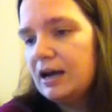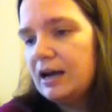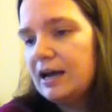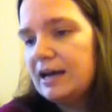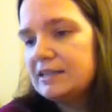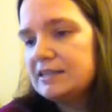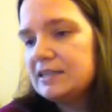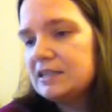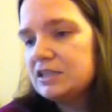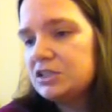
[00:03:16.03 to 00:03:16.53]

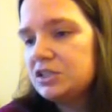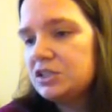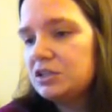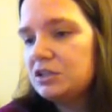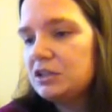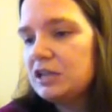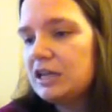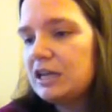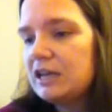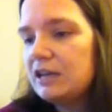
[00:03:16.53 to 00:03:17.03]

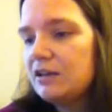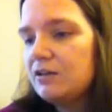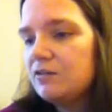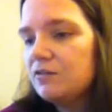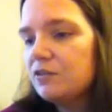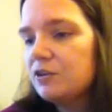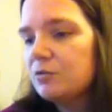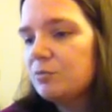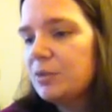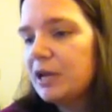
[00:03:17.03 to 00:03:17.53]
Additionally,
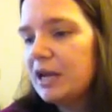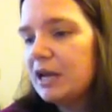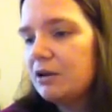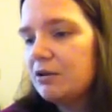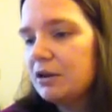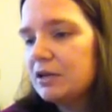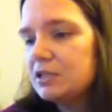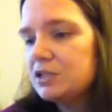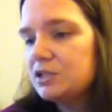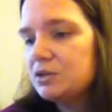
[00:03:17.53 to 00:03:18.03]
for
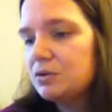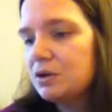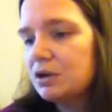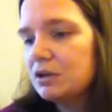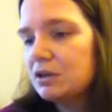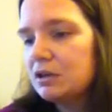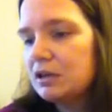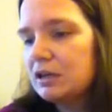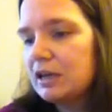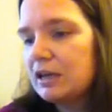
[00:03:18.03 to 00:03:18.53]
parents who are
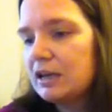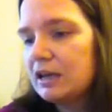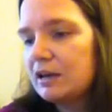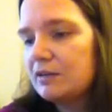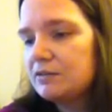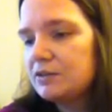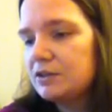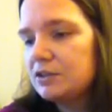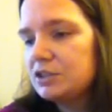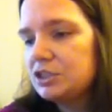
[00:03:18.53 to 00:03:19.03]
looking
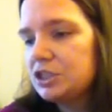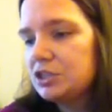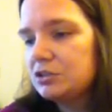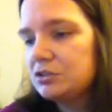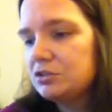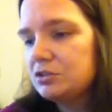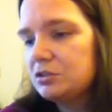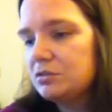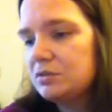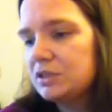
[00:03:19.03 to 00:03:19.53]
after
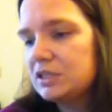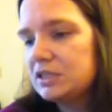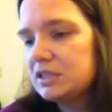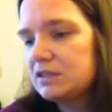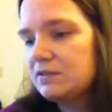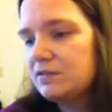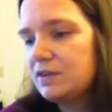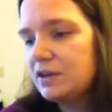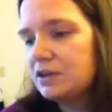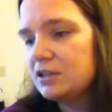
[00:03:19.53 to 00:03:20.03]
children with
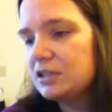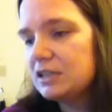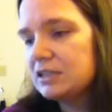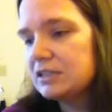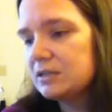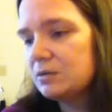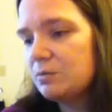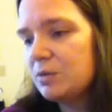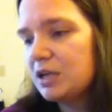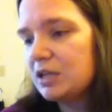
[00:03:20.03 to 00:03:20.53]
severe
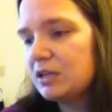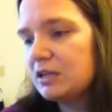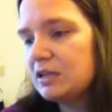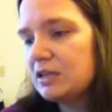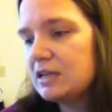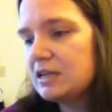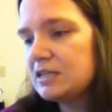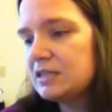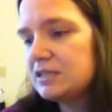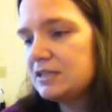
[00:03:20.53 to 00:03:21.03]

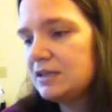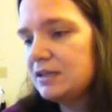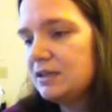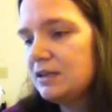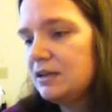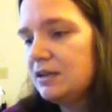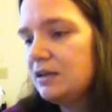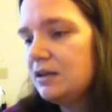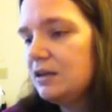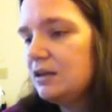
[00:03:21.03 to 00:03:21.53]
disabilities,
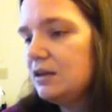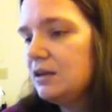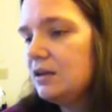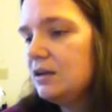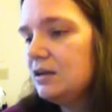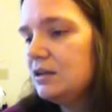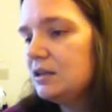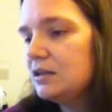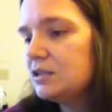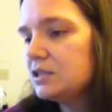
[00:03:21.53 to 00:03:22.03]

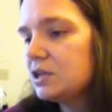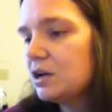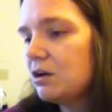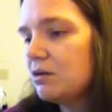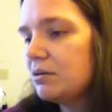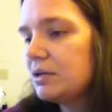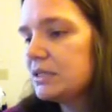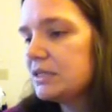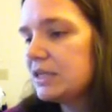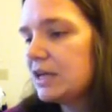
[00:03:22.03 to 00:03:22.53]
there's
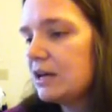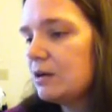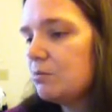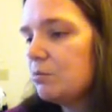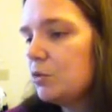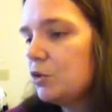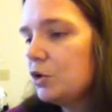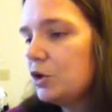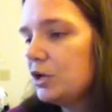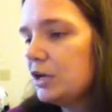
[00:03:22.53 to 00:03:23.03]
always that
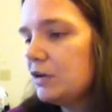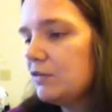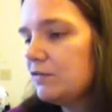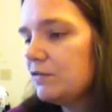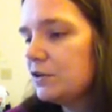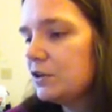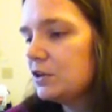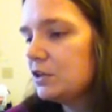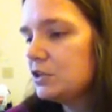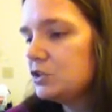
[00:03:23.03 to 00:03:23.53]
mourning
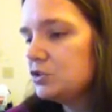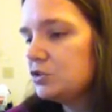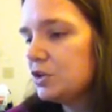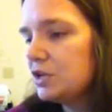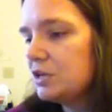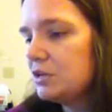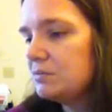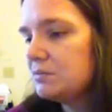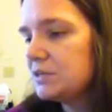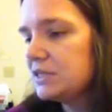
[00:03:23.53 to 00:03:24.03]
for the
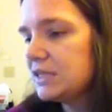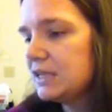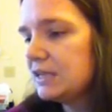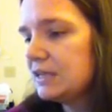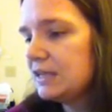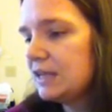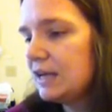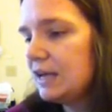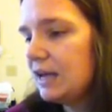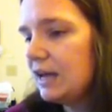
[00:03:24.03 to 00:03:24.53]
dreams
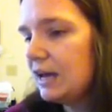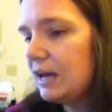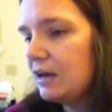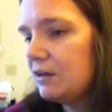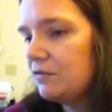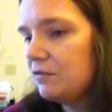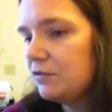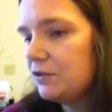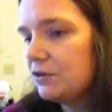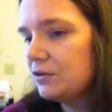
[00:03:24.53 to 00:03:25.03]
that they
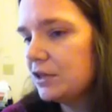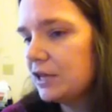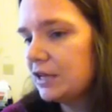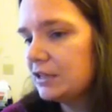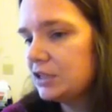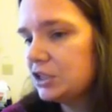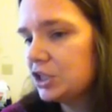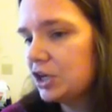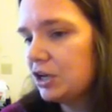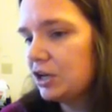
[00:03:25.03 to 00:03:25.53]
had for
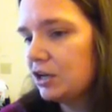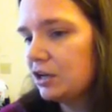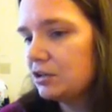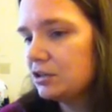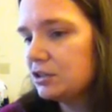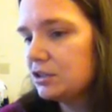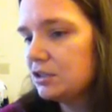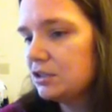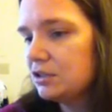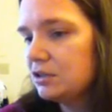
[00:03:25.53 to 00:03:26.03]
that child.